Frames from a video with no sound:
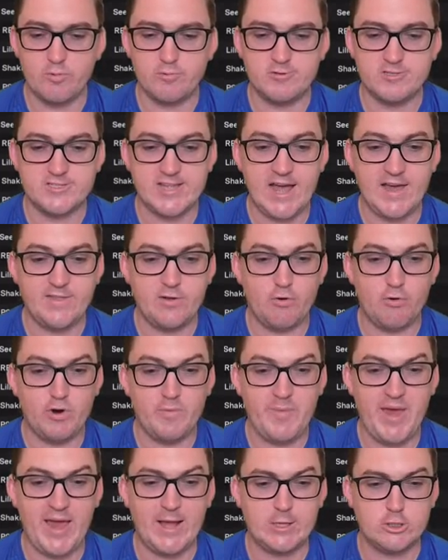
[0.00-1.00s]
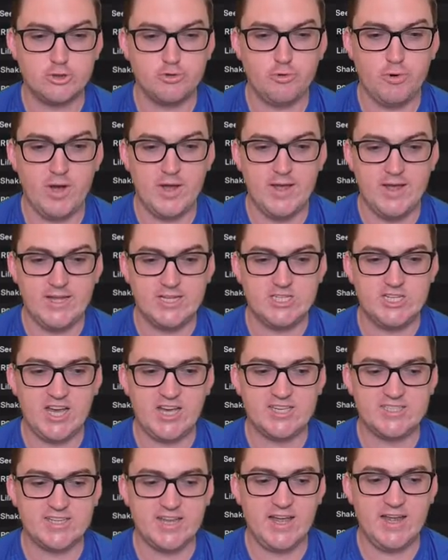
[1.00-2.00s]
We will start the automatic draw
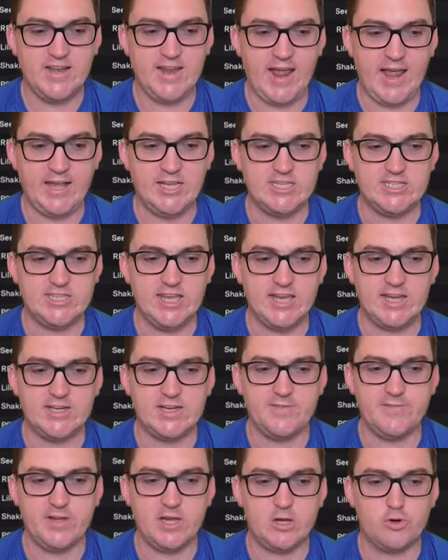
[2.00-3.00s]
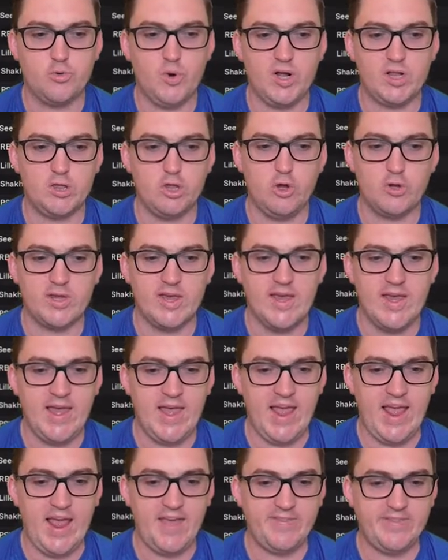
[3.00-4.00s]
just in a second, having a quick look
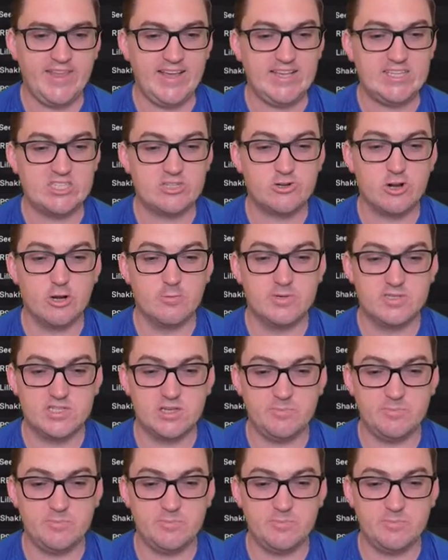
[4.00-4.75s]
at these groups.